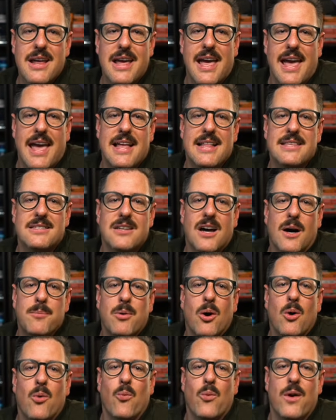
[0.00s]
ends up
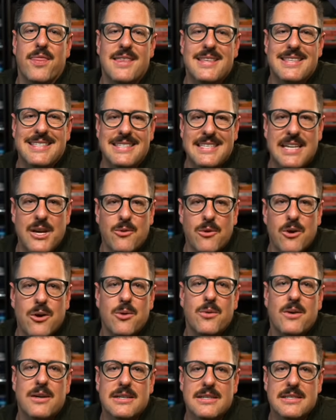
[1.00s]
with 0
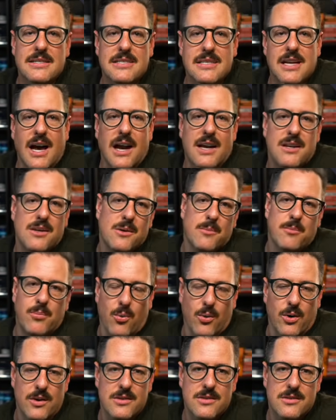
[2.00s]
assigned
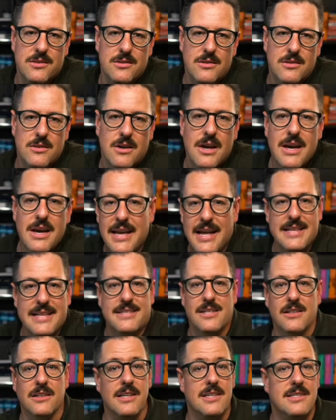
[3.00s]
ports. It still
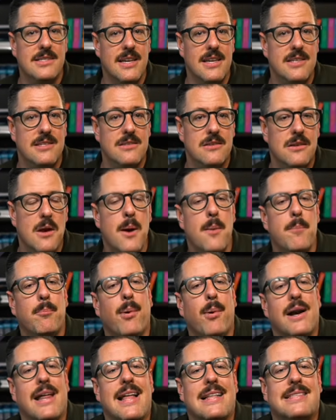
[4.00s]
exists, but
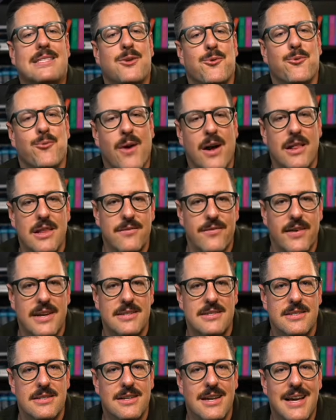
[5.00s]
it's
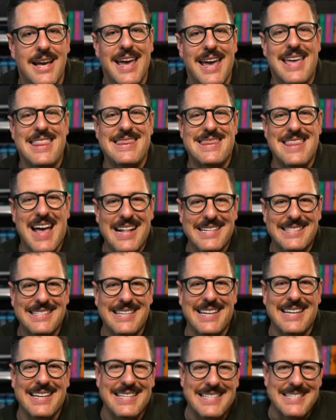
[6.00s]
irrelevant. And that's
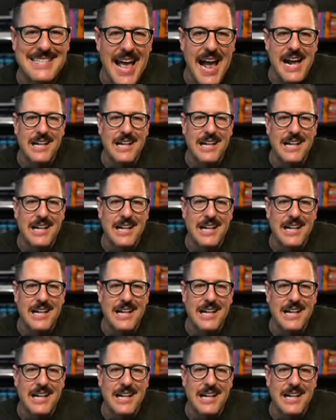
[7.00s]
exactly